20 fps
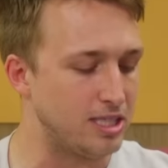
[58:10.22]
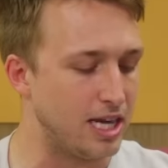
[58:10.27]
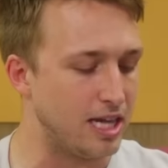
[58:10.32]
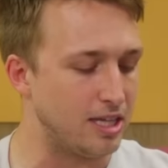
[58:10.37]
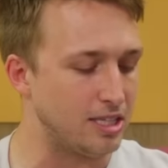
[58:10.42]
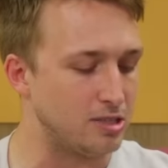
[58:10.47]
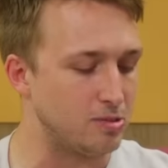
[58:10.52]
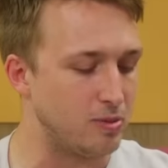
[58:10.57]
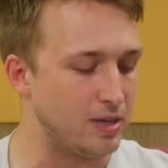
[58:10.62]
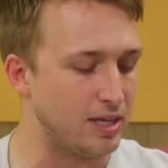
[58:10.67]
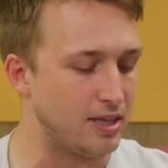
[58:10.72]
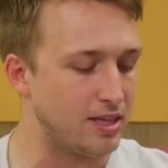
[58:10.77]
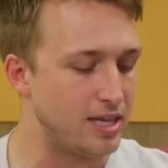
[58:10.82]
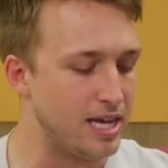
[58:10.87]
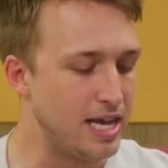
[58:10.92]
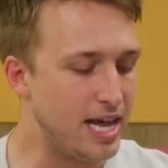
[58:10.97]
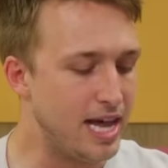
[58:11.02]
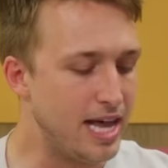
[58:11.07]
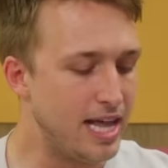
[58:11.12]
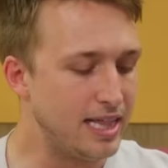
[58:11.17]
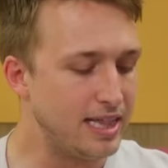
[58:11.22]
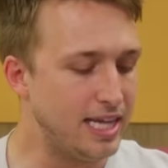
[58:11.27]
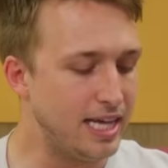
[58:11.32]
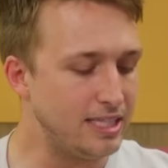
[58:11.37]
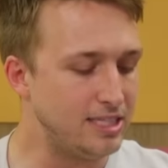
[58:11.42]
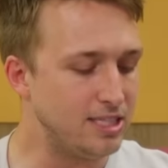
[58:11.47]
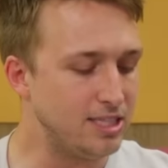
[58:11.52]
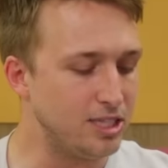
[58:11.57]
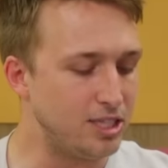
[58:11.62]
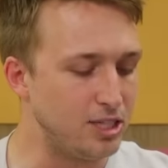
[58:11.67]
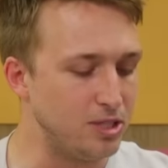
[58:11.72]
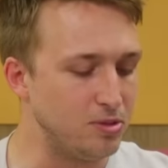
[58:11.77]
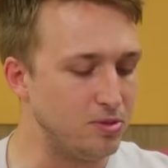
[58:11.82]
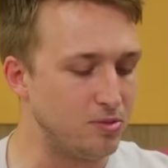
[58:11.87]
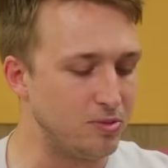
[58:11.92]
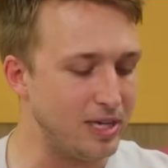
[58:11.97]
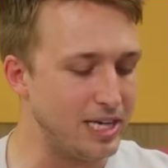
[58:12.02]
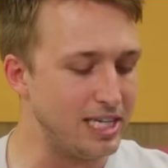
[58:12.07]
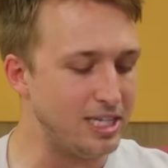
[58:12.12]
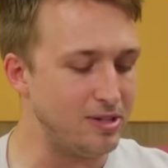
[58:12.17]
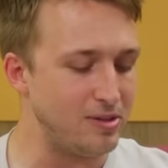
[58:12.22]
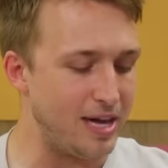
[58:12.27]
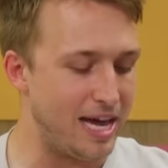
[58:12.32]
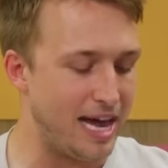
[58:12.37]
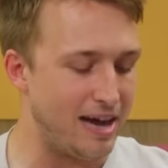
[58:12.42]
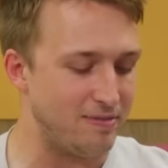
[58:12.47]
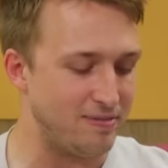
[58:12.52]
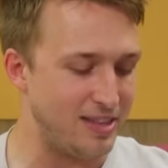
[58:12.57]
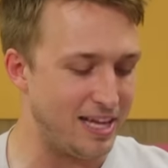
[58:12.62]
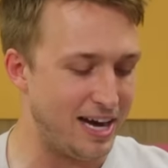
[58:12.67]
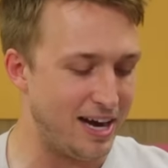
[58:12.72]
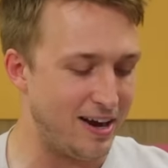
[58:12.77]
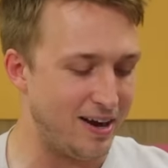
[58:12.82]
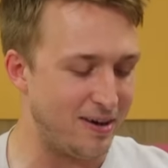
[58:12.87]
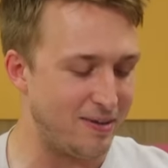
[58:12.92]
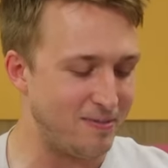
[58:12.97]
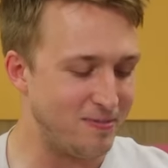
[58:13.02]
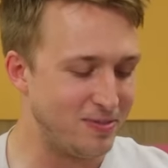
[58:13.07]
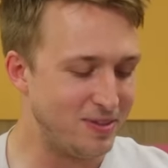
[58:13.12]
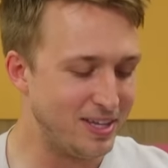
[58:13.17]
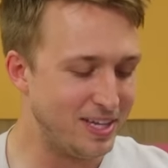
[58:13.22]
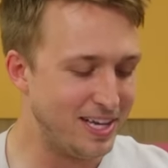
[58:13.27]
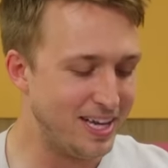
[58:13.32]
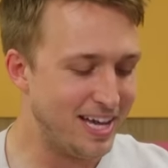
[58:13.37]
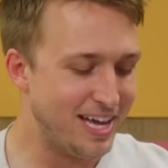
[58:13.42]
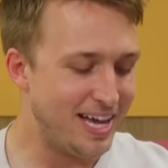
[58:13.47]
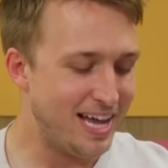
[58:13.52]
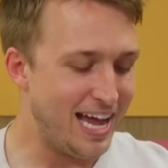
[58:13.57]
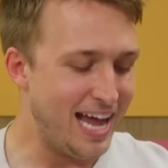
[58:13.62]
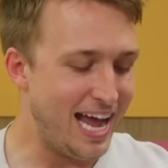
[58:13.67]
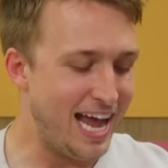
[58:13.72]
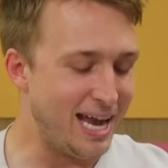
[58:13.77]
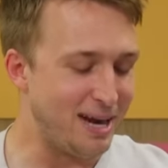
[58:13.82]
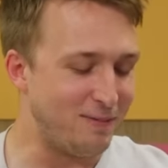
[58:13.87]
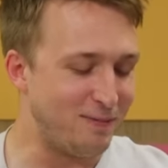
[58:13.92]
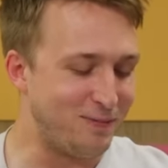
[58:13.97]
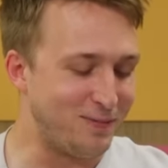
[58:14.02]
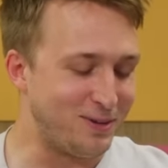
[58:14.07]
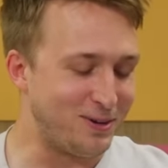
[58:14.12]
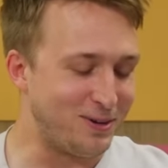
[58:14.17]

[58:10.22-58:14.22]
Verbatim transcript: silence with, "That's a cute ring you have there." And of